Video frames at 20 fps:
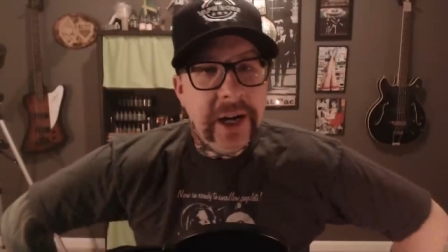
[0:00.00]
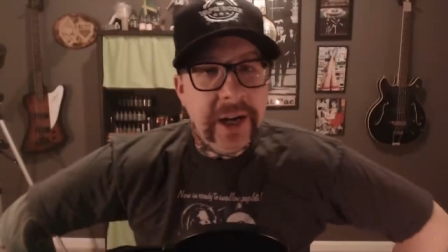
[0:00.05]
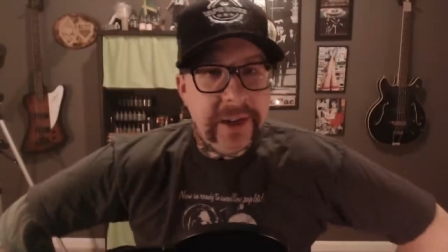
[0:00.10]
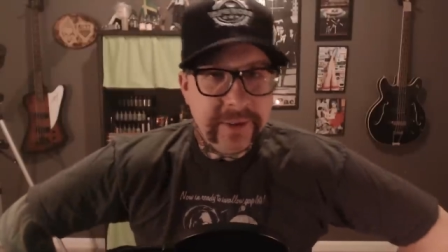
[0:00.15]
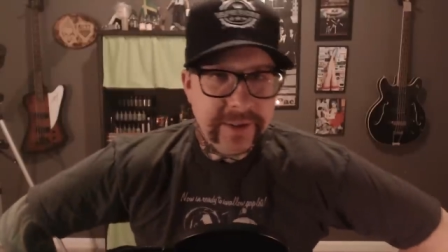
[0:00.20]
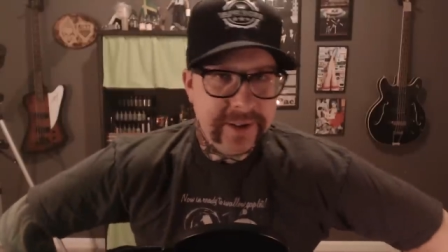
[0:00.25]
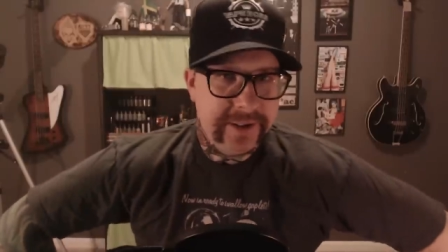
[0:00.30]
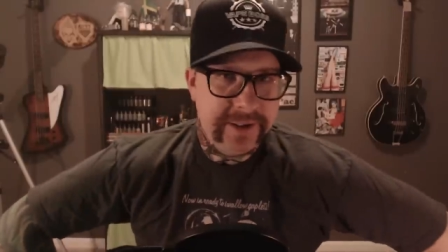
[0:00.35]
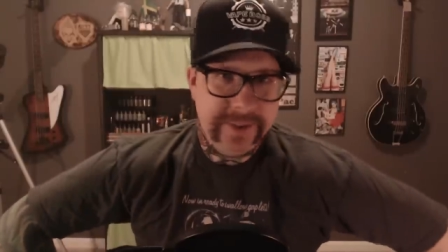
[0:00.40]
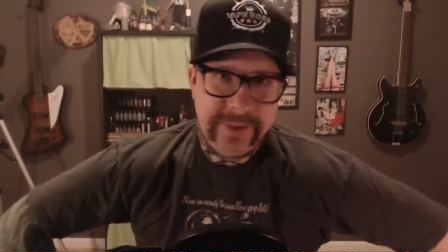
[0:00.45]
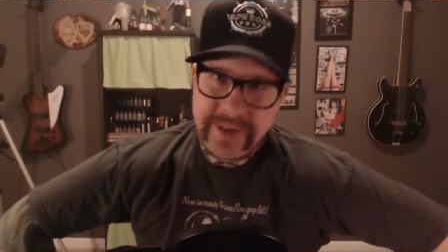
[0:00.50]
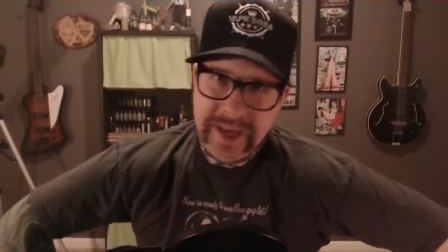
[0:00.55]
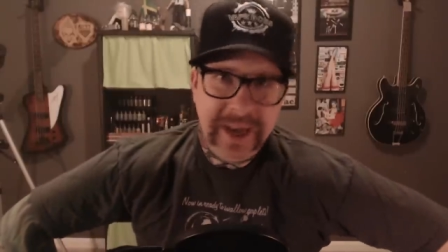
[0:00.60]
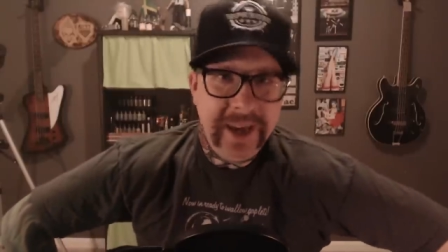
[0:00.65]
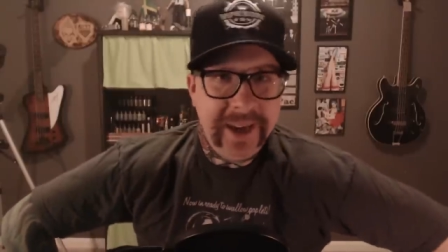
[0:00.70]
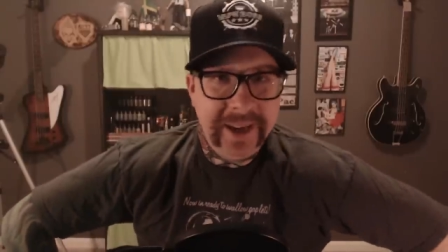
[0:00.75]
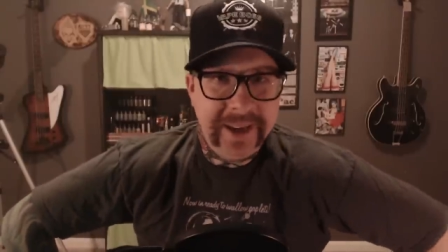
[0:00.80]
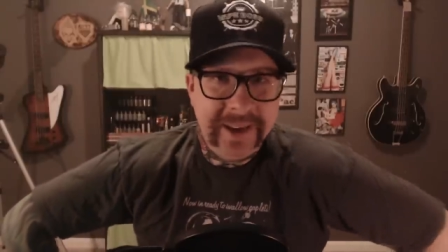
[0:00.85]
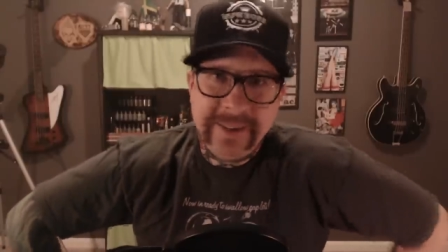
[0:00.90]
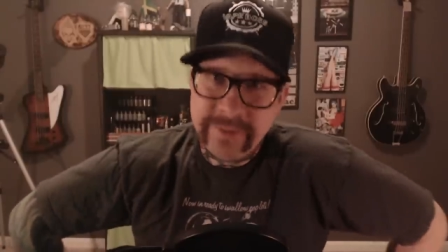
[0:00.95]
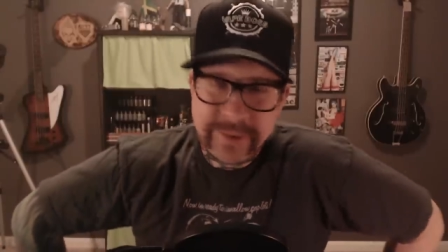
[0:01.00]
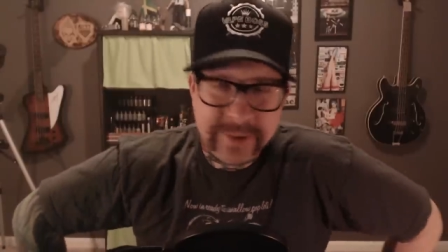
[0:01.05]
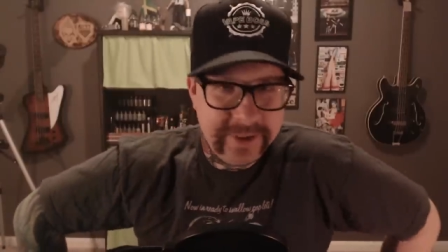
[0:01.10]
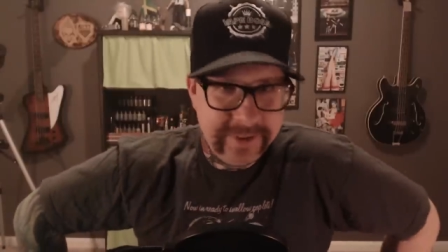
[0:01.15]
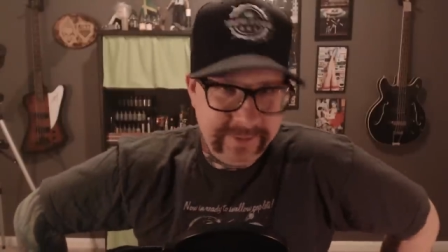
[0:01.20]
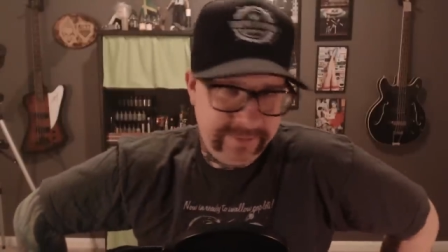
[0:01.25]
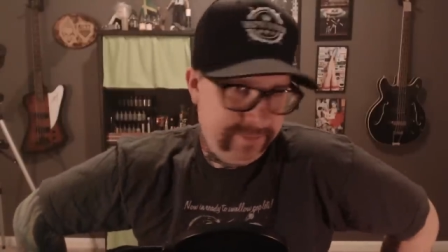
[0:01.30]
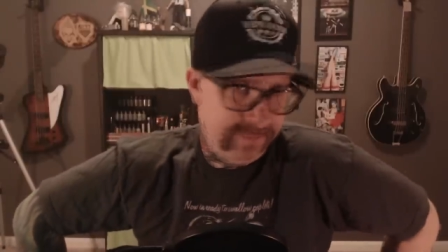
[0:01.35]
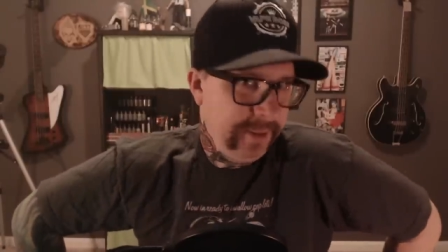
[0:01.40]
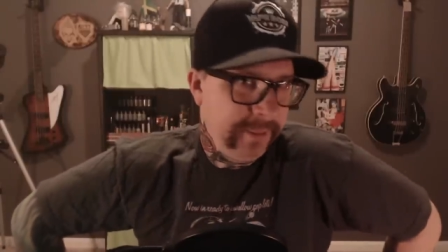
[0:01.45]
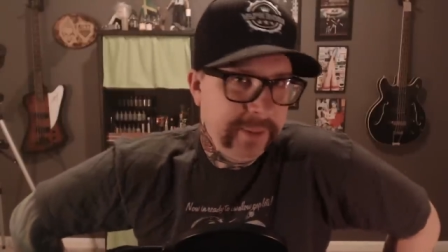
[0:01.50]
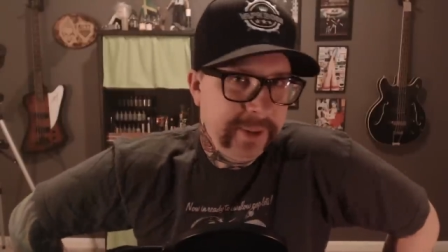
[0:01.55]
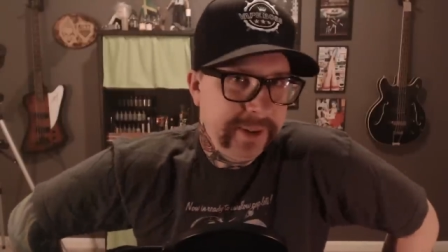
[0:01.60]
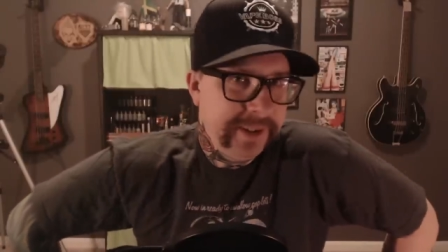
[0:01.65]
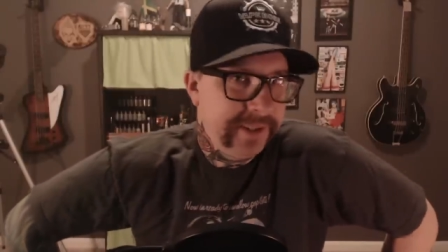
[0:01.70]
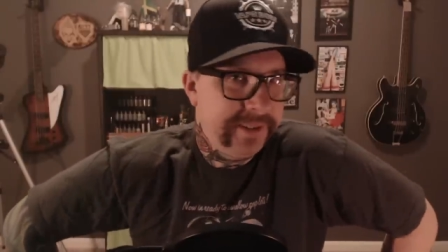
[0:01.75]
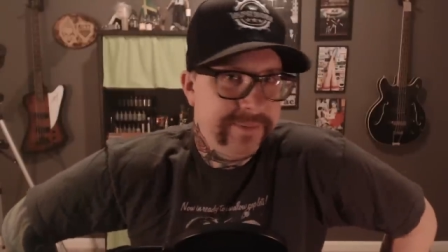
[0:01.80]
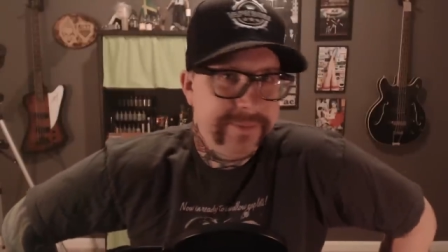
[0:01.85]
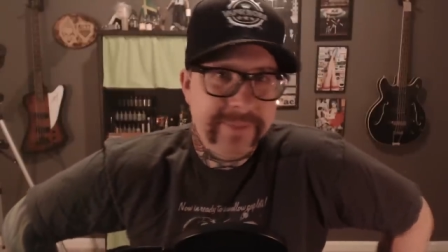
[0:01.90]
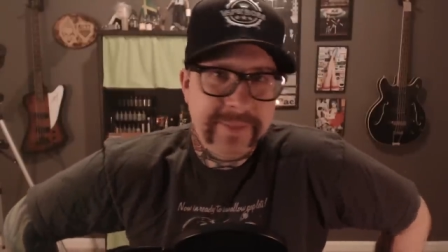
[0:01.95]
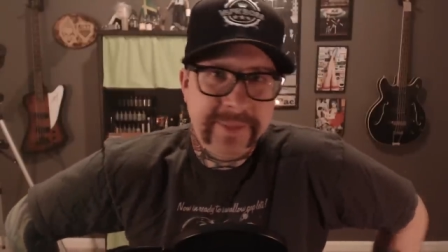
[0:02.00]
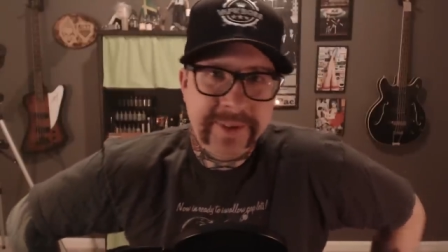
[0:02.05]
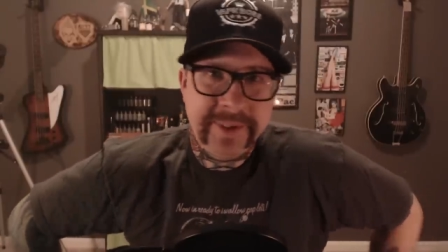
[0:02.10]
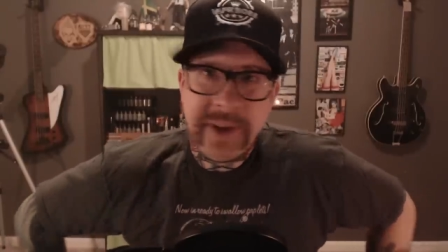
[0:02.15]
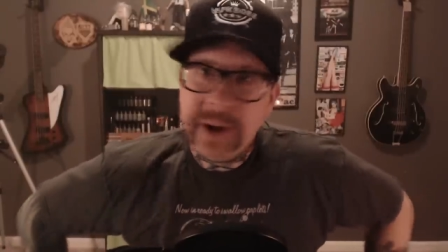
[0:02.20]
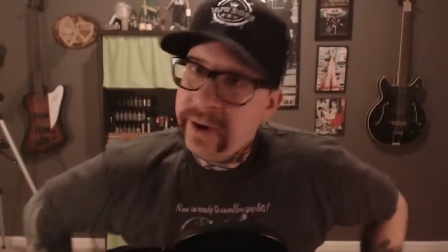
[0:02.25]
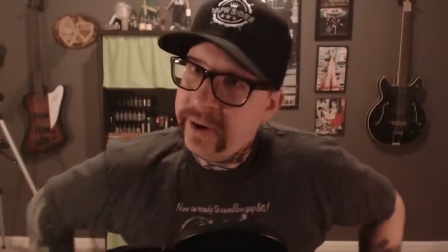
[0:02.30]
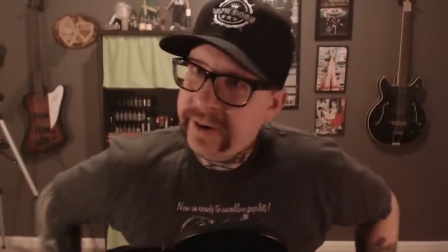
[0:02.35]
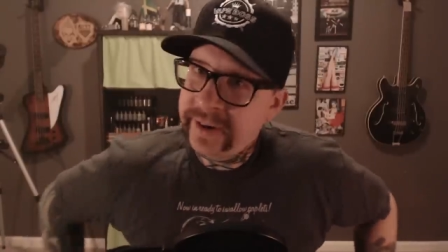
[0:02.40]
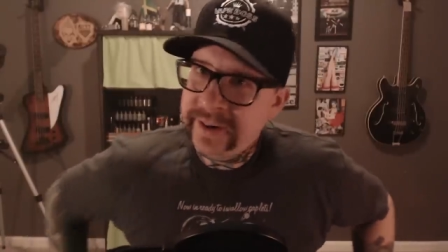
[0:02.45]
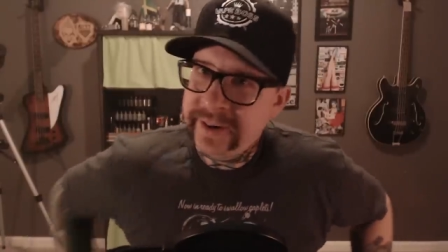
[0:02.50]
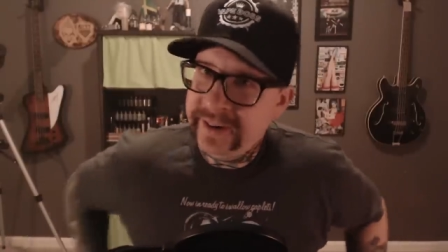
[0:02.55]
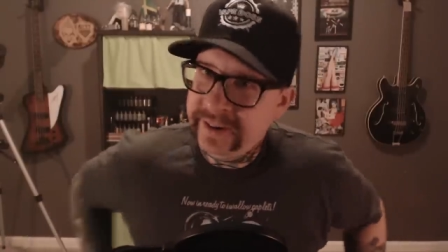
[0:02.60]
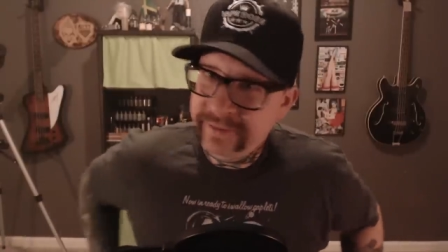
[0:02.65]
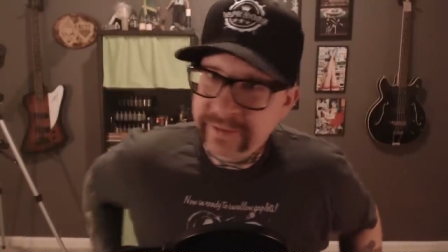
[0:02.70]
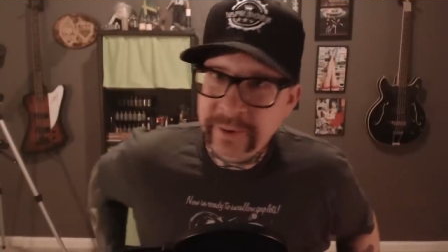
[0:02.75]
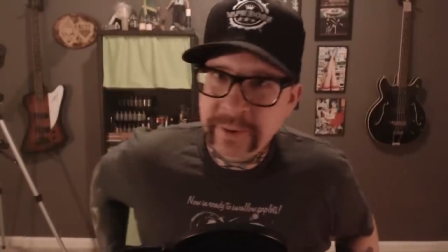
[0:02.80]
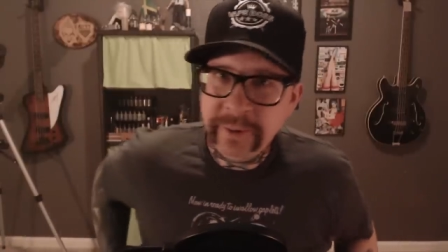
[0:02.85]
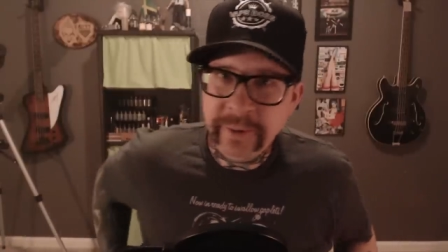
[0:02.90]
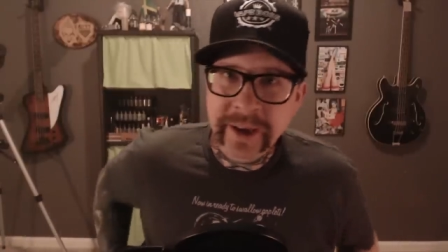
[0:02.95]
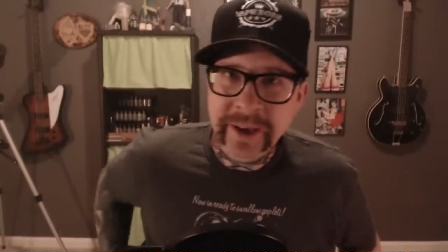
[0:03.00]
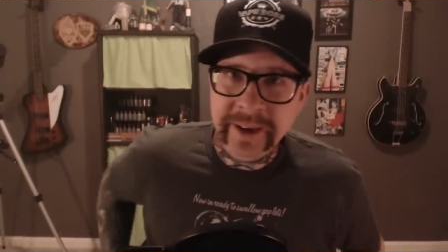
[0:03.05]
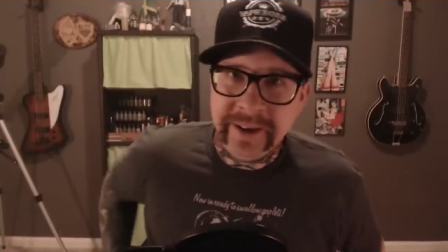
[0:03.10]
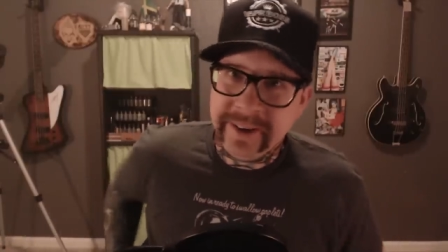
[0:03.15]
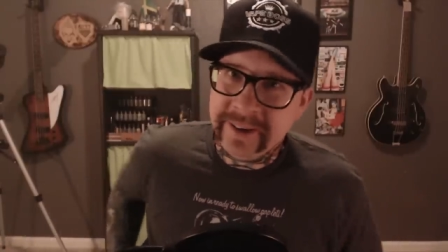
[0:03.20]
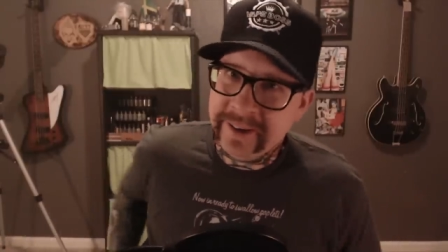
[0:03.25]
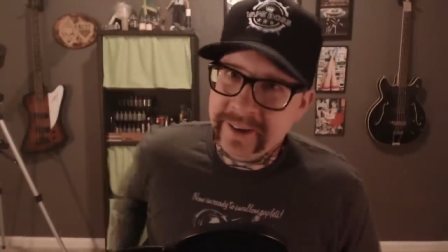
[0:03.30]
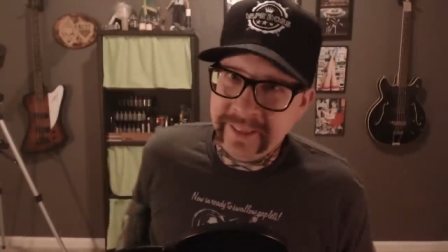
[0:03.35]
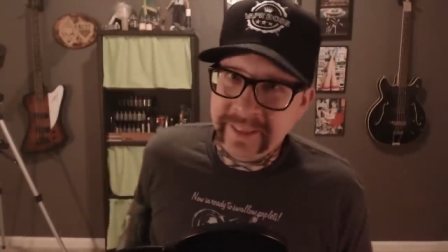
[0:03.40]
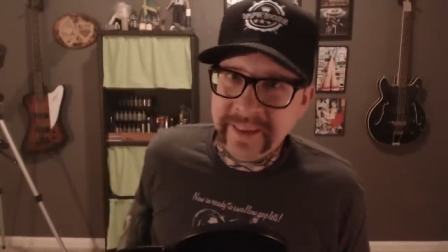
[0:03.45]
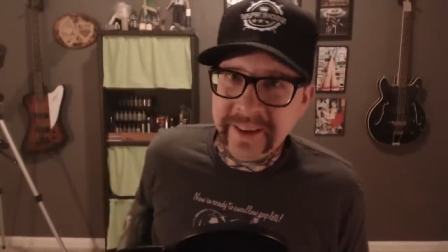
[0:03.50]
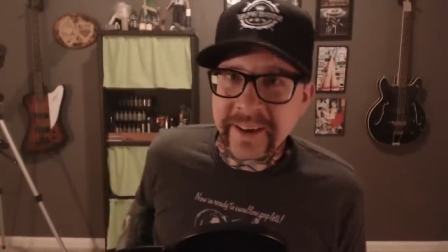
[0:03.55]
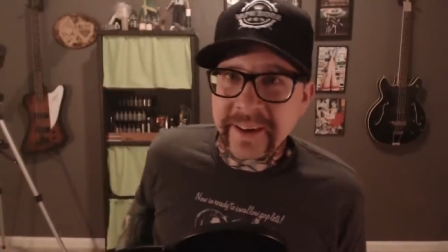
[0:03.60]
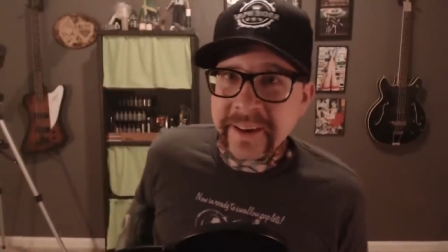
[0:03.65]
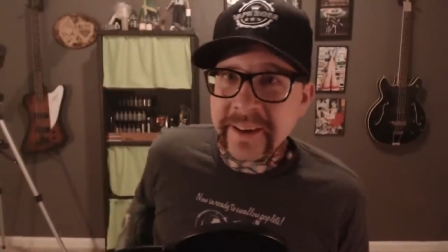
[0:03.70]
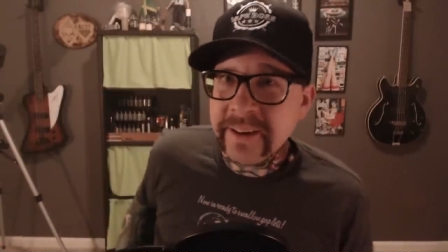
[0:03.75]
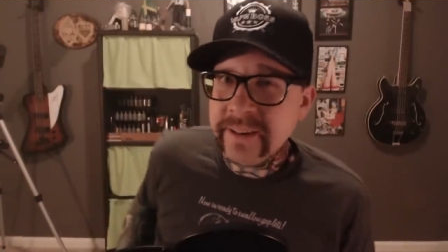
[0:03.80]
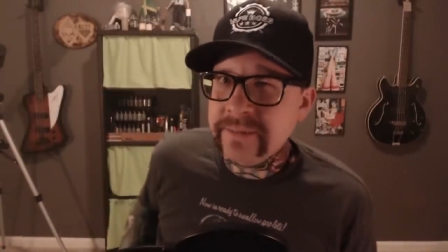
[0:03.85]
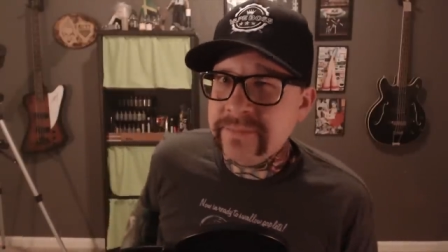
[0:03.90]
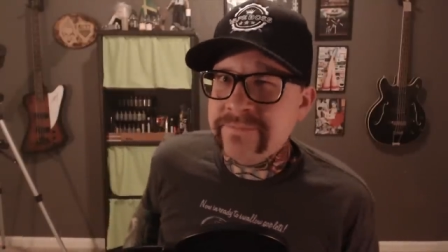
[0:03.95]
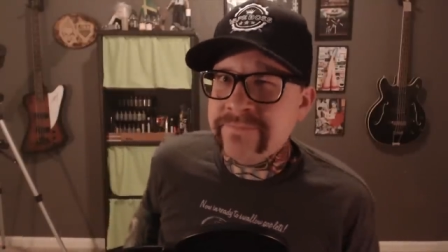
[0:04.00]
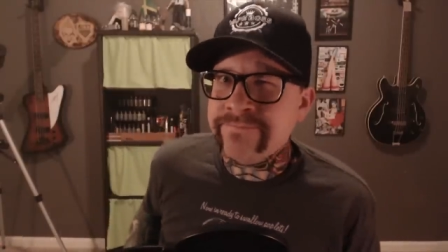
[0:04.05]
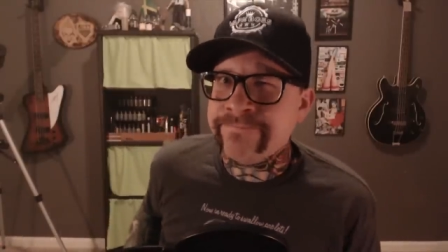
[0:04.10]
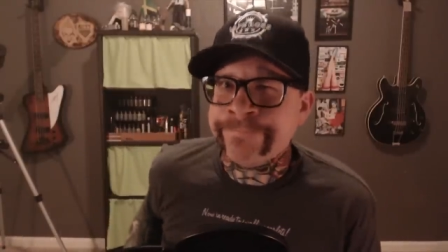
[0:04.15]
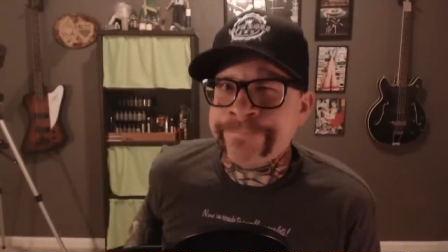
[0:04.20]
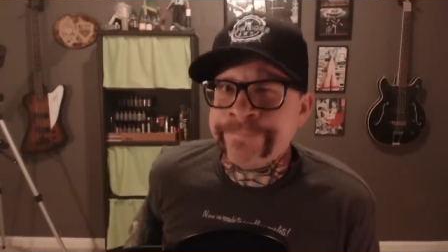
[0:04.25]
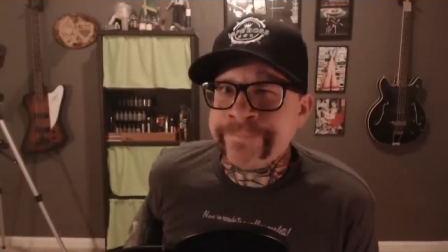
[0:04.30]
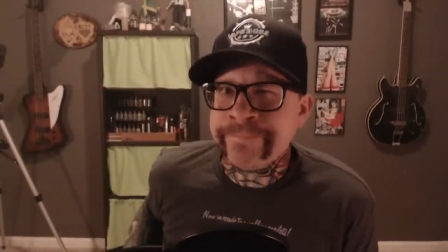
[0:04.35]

Okay. I'm going to start it a different way, I think. Hmm.